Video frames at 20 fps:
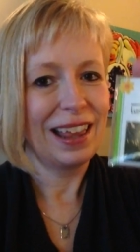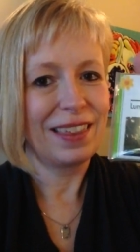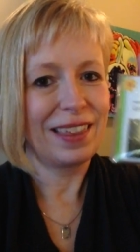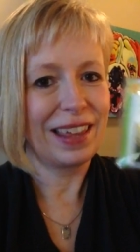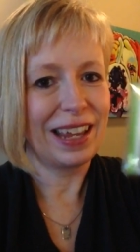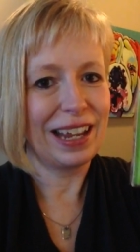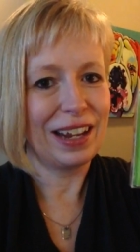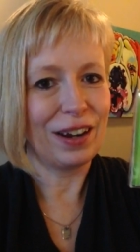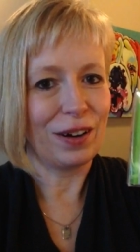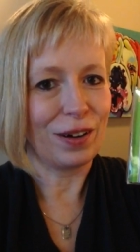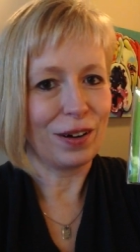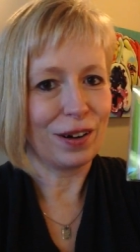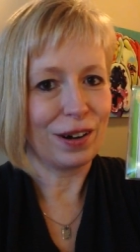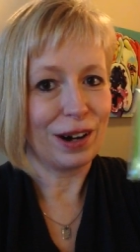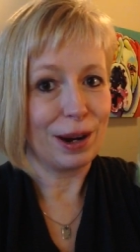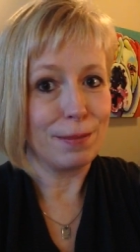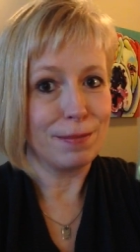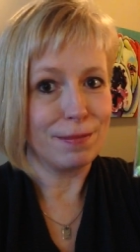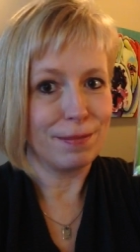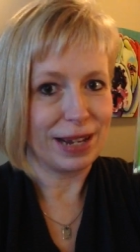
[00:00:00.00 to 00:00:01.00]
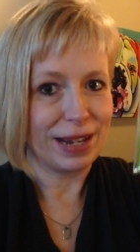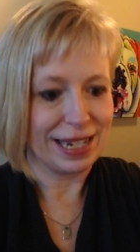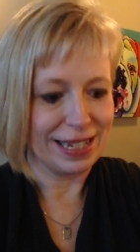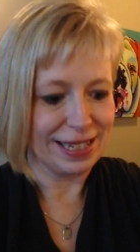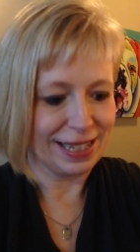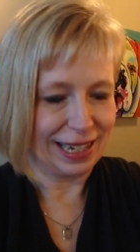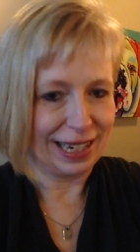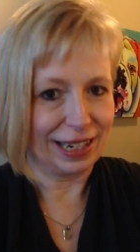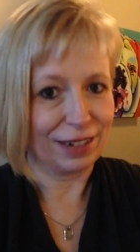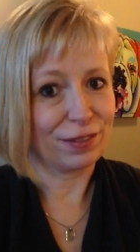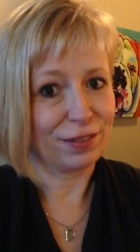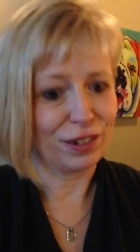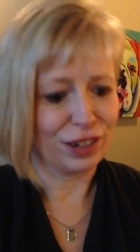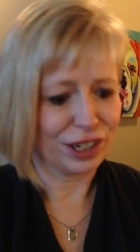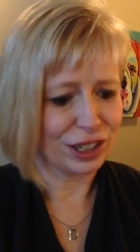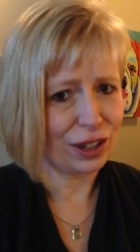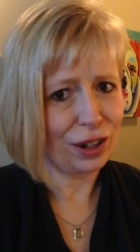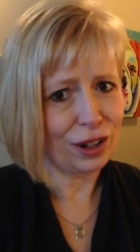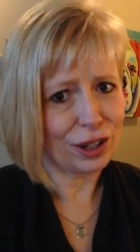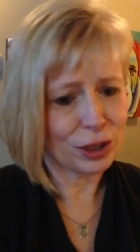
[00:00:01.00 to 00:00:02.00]
They are amazing. For
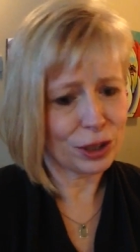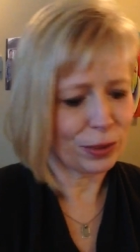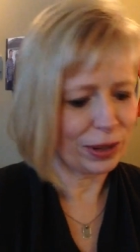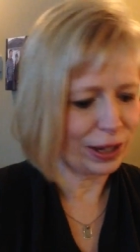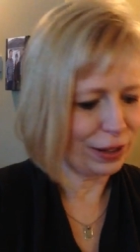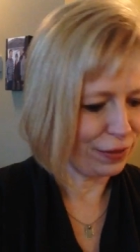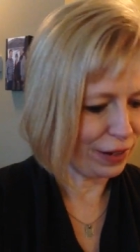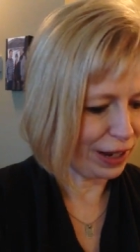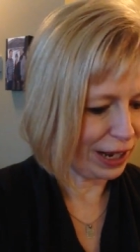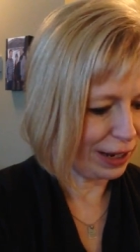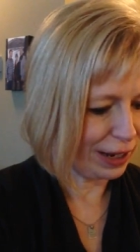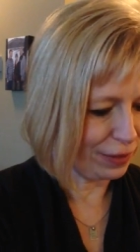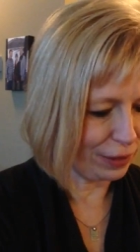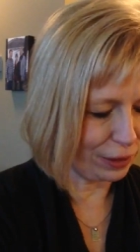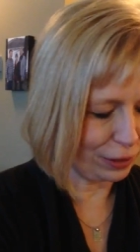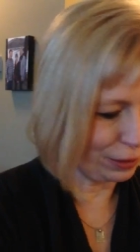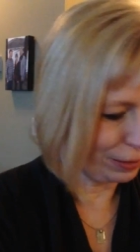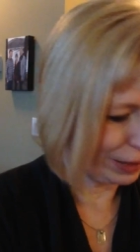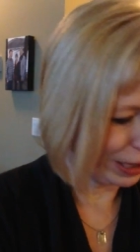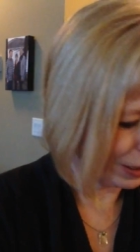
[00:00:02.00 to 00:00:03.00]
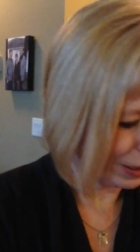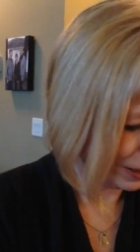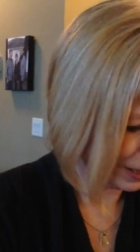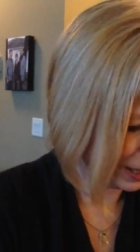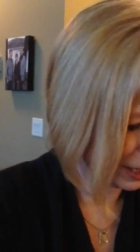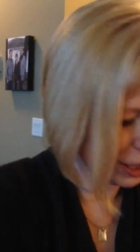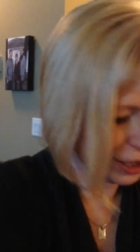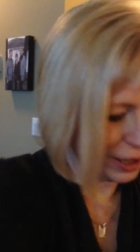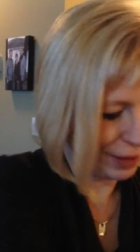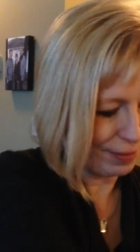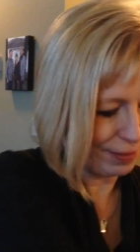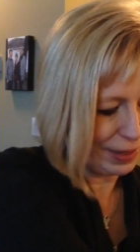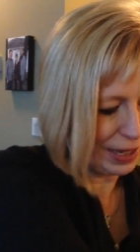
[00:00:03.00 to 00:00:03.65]
$1.25, oh my gosh.